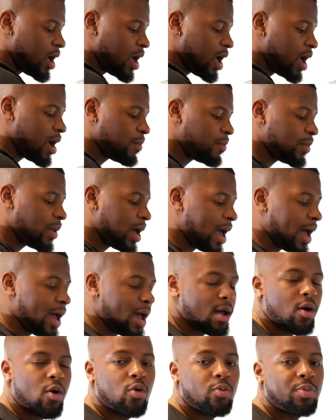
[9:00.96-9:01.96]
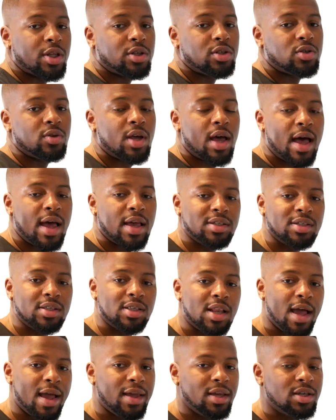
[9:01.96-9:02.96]
I hope that you
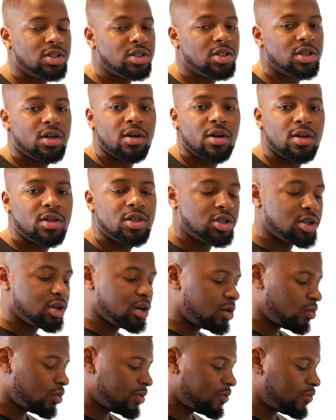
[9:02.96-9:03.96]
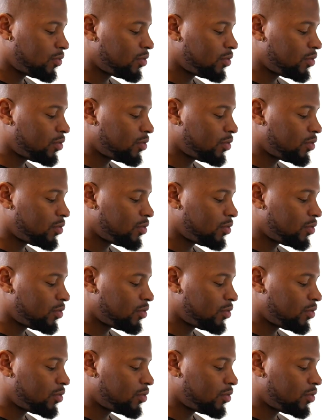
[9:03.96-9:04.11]
guys like, share it with